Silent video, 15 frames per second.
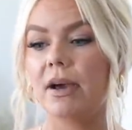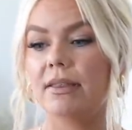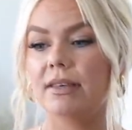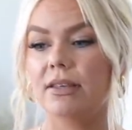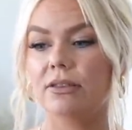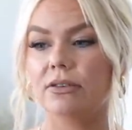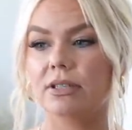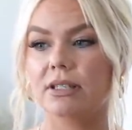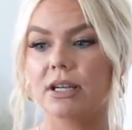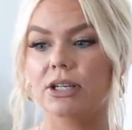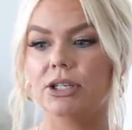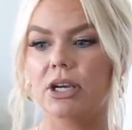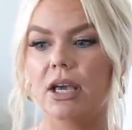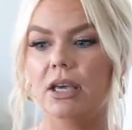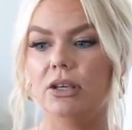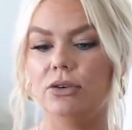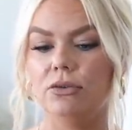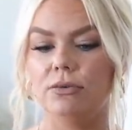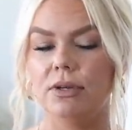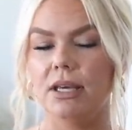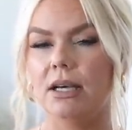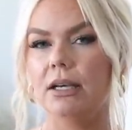I think they're such a
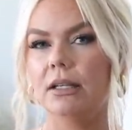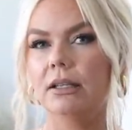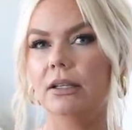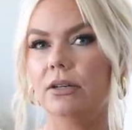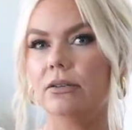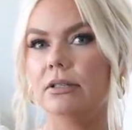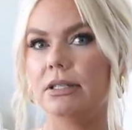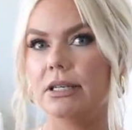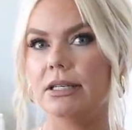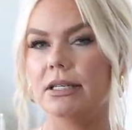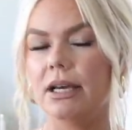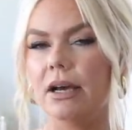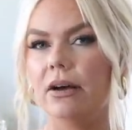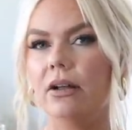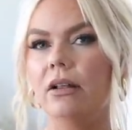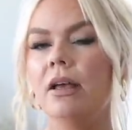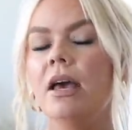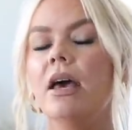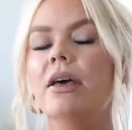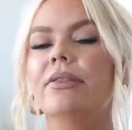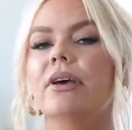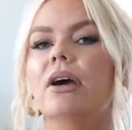unique little detail
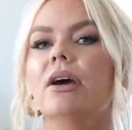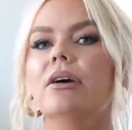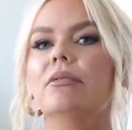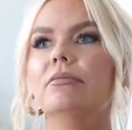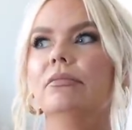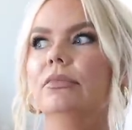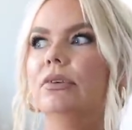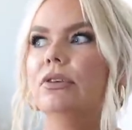that,